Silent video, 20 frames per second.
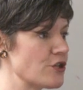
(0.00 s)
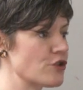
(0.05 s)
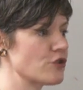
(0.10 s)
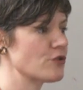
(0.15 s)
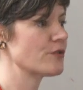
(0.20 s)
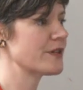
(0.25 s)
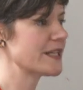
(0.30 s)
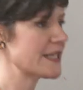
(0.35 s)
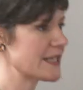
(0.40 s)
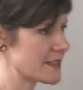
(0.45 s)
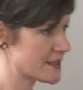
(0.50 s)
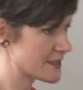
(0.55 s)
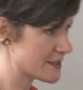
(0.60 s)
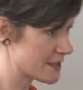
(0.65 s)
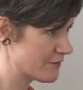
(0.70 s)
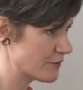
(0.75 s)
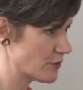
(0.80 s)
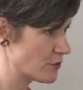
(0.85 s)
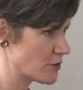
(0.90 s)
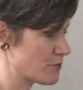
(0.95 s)
critics
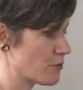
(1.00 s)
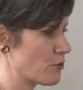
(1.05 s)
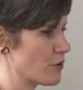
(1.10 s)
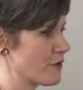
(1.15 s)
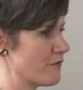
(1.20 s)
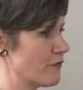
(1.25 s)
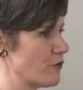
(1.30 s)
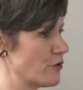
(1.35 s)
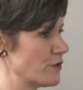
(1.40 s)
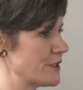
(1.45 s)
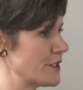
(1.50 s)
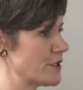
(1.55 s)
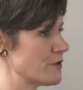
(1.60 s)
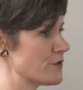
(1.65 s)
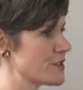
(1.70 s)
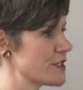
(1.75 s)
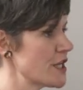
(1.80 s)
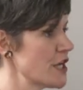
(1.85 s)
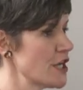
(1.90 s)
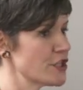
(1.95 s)
of those
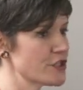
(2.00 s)
portfolios.